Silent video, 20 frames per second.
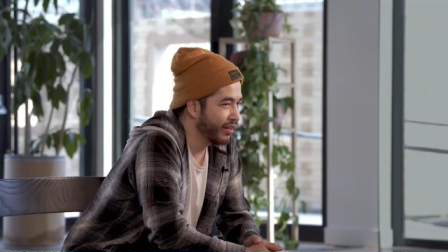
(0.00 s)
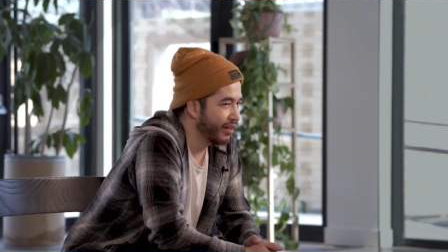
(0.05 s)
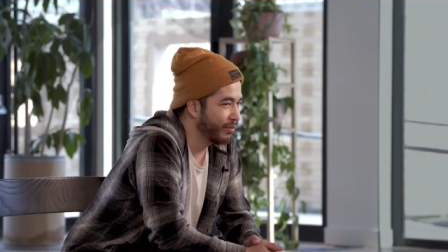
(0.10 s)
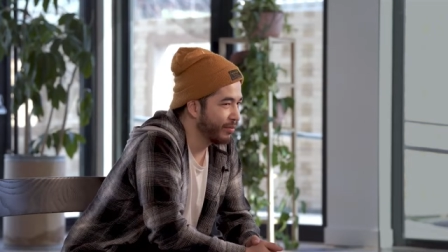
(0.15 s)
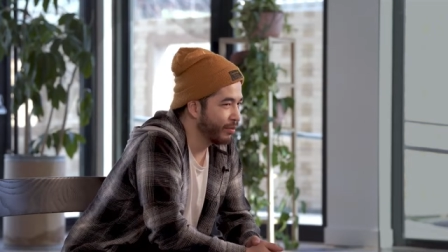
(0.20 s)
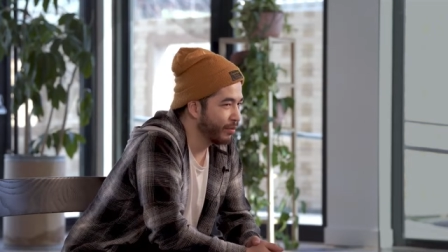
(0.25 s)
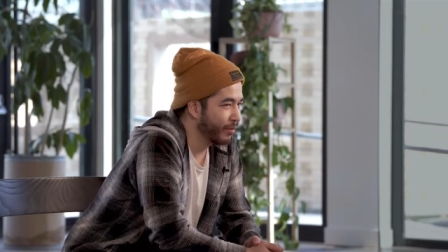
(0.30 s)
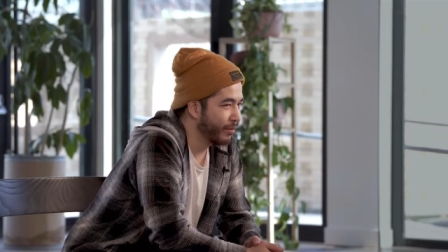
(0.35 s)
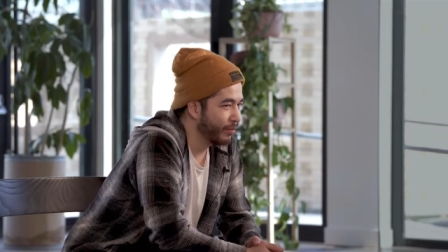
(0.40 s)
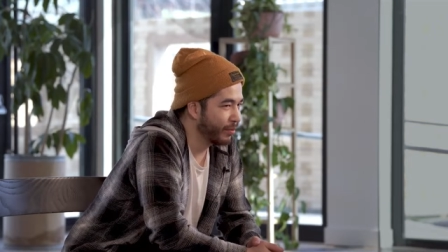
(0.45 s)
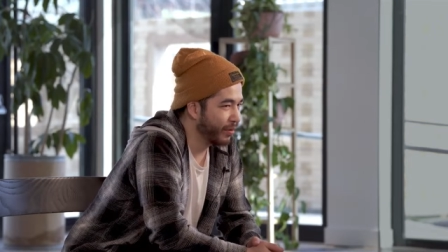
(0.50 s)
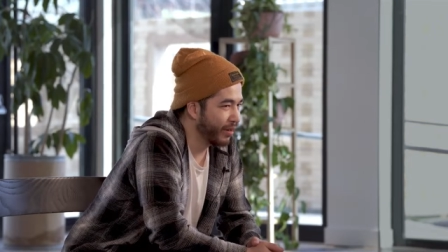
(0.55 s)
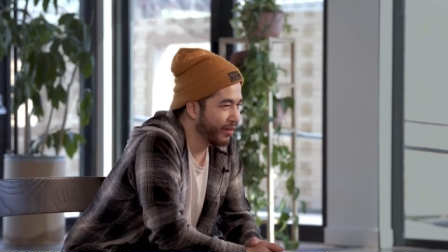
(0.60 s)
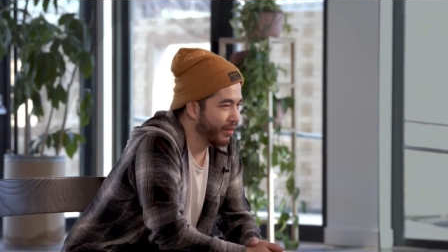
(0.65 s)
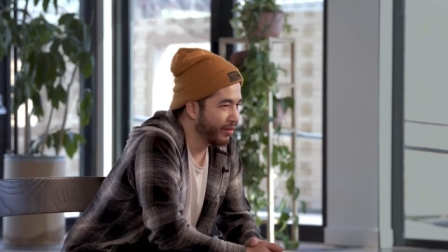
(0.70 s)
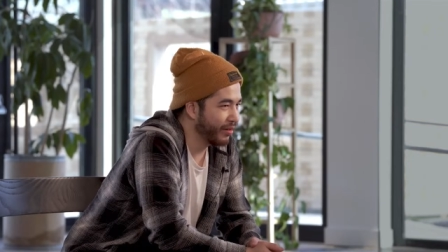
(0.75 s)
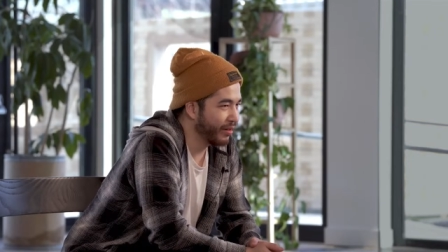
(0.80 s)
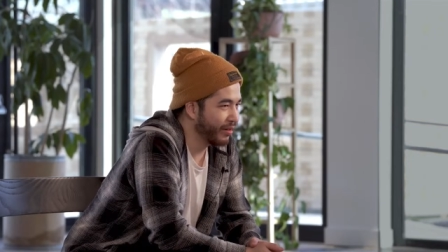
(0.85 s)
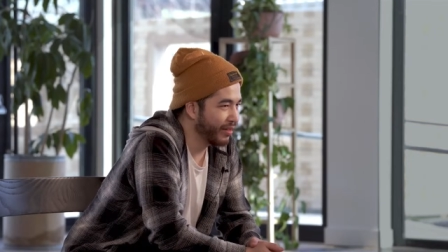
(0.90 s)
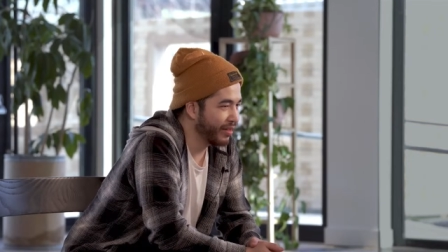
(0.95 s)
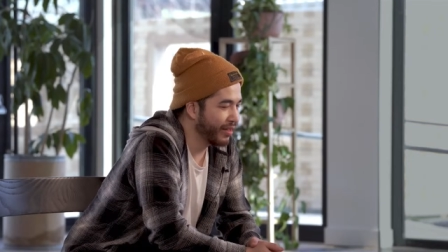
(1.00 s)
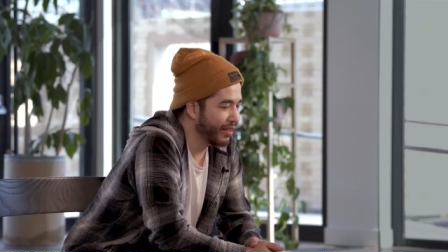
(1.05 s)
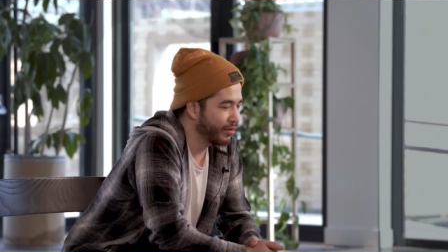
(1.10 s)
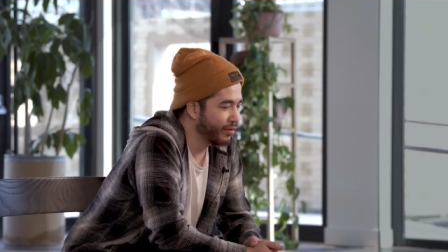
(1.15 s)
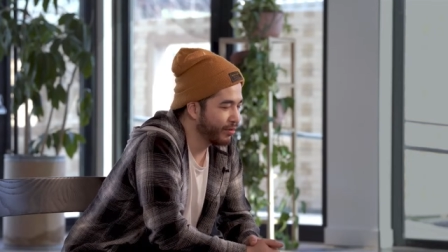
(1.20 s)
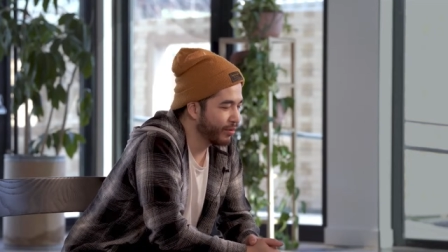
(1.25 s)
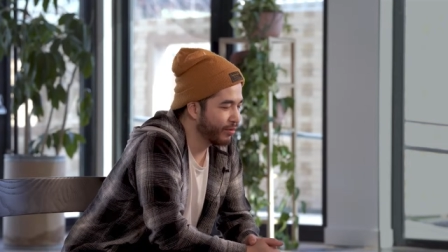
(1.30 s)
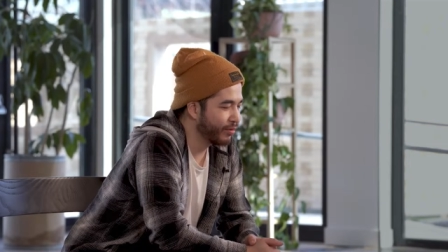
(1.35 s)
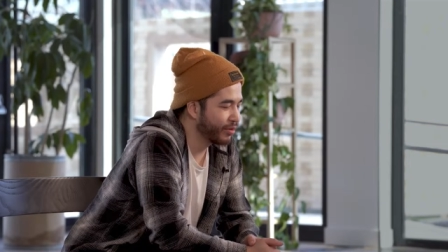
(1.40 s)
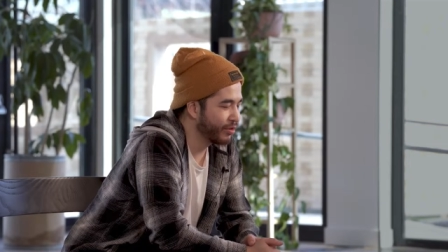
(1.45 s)
the number one priority.
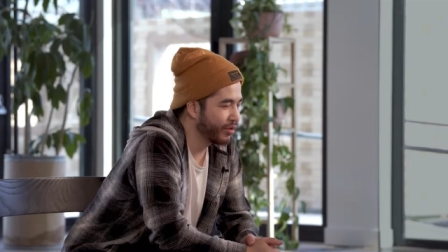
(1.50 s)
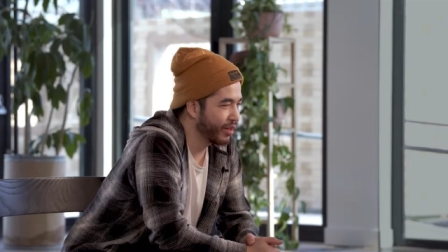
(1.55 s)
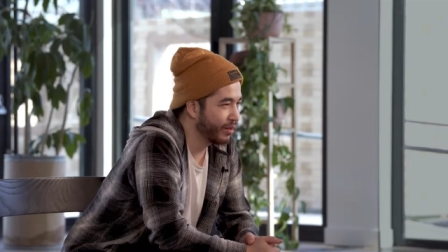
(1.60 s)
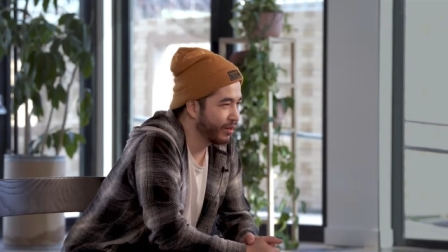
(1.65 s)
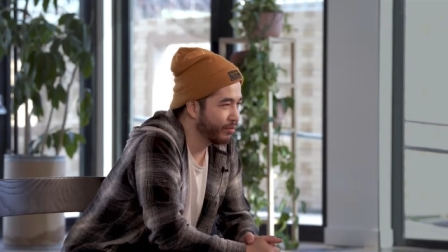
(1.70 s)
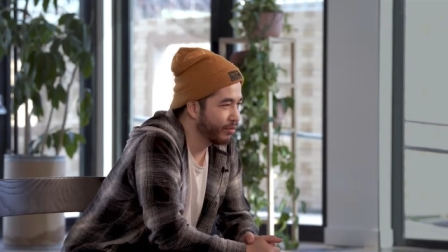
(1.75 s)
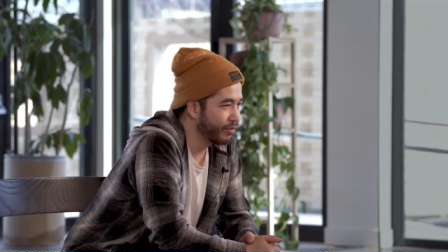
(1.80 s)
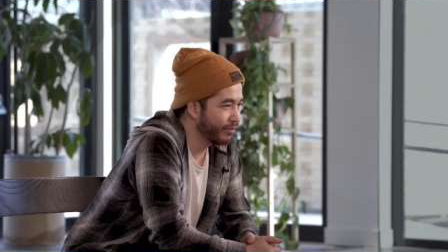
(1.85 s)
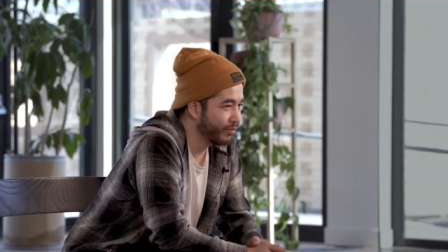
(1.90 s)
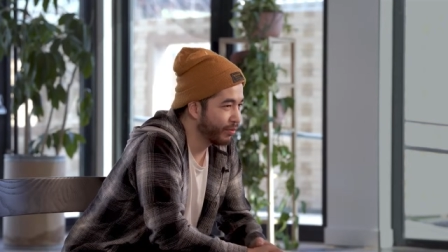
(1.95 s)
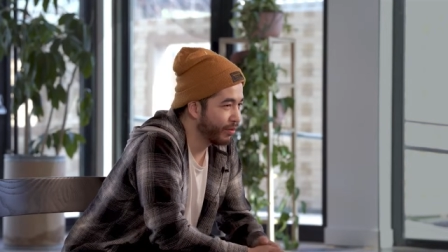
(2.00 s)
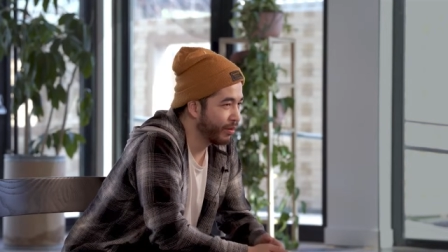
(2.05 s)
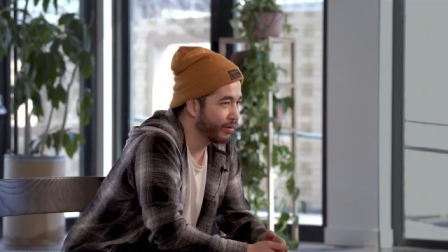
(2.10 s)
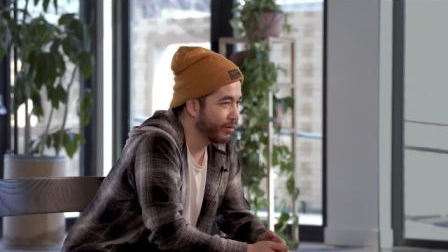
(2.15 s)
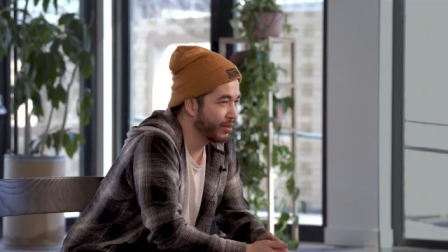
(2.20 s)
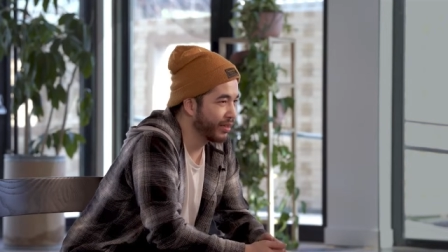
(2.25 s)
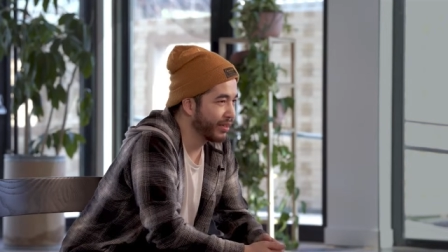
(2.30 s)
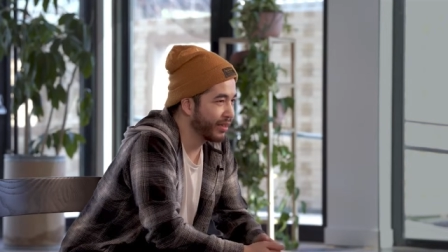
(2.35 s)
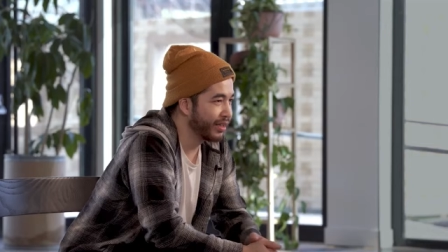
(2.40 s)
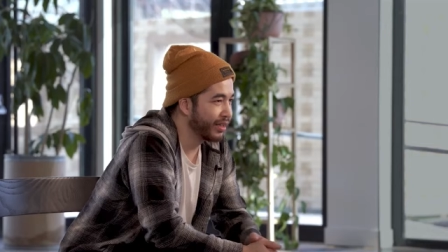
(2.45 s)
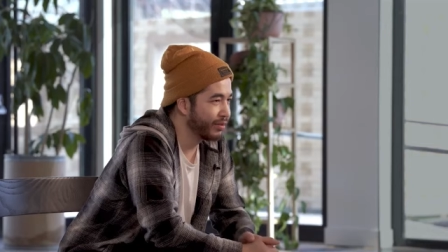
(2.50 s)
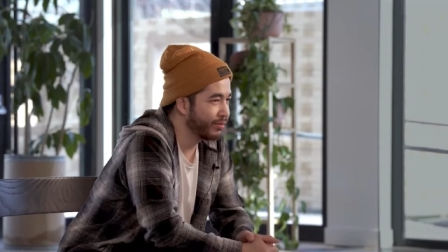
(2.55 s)
That's what we're trying to move forward.